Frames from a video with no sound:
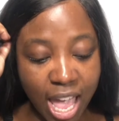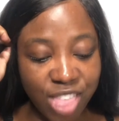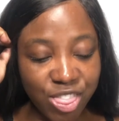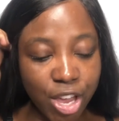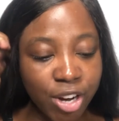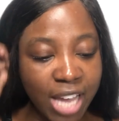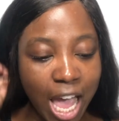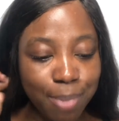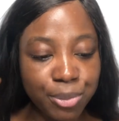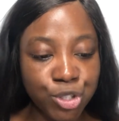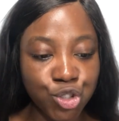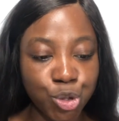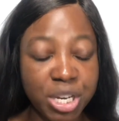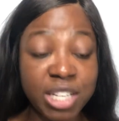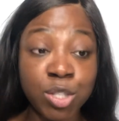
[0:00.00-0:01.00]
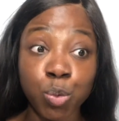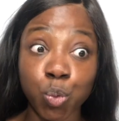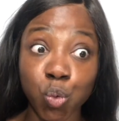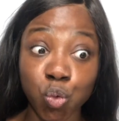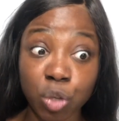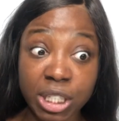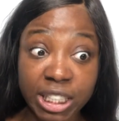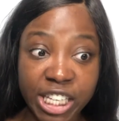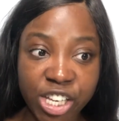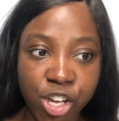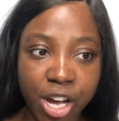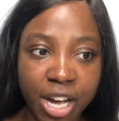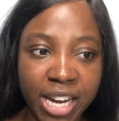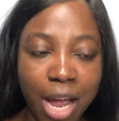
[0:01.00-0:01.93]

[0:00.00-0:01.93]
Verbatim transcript: Their chemistry is really good.